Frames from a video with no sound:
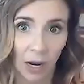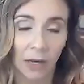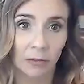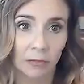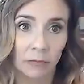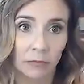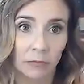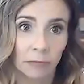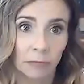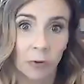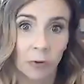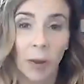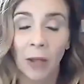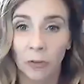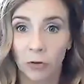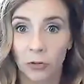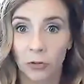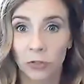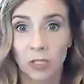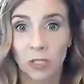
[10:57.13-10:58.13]
on from
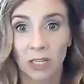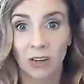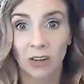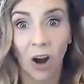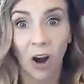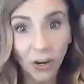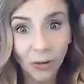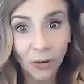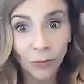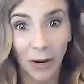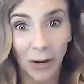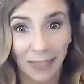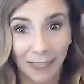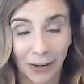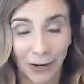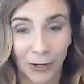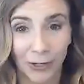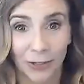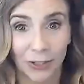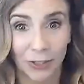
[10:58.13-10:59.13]
others that aren't right
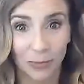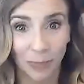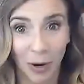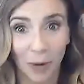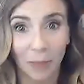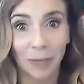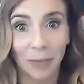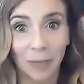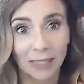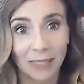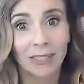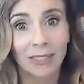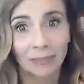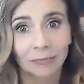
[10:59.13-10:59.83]
there in your department.